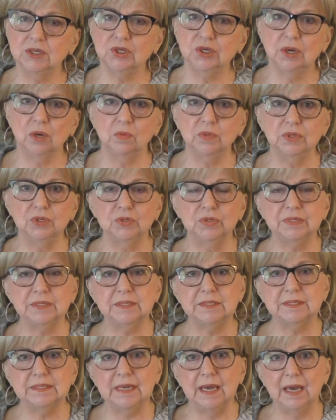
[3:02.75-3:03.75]
she always used
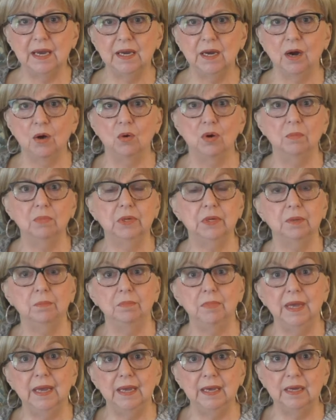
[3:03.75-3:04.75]
to say, oh, I'm going to
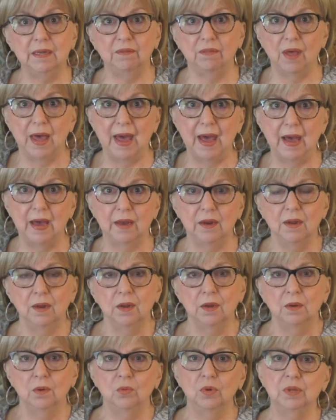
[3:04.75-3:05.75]
make that
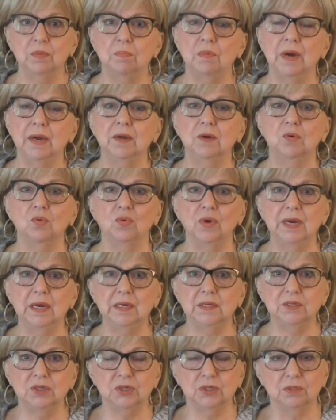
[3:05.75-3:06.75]
with my
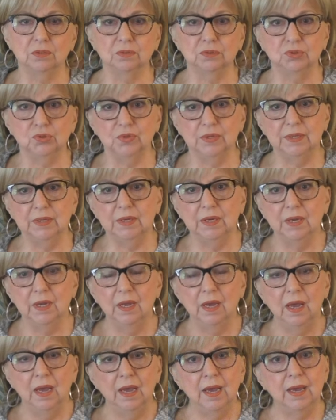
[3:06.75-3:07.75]
grandchildren.
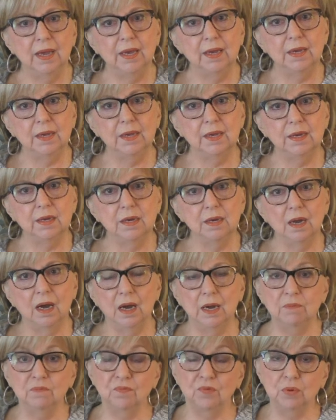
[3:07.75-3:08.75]
And
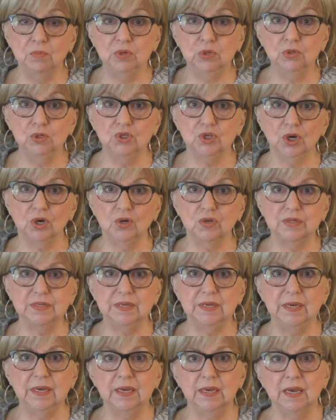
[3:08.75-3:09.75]
I'm from New
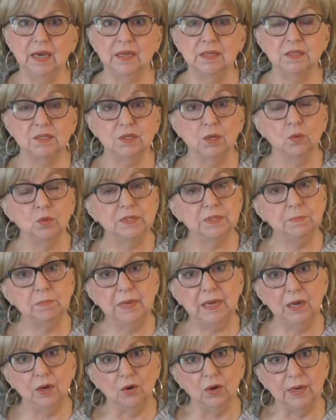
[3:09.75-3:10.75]
Jersey, and so was
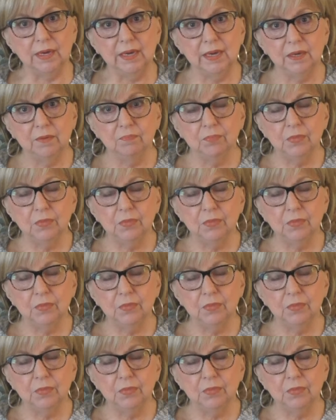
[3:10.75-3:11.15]
Mary.